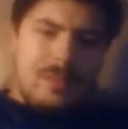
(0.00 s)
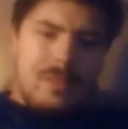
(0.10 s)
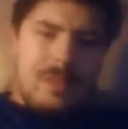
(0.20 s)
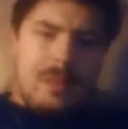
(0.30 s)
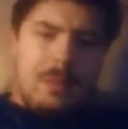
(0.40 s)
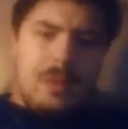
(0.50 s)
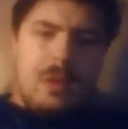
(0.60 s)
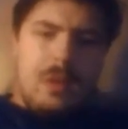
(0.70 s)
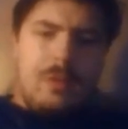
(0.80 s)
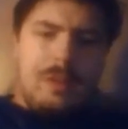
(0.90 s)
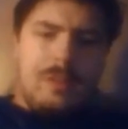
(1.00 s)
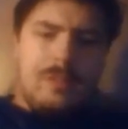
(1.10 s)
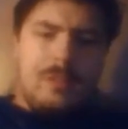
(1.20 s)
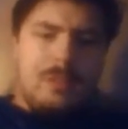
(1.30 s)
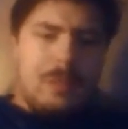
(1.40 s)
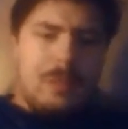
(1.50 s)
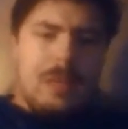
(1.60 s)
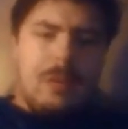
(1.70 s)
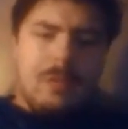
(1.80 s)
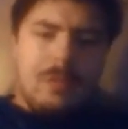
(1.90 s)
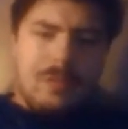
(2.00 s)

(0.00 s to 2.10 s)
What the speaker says: something I wouldn't know if I just stuck to Windows.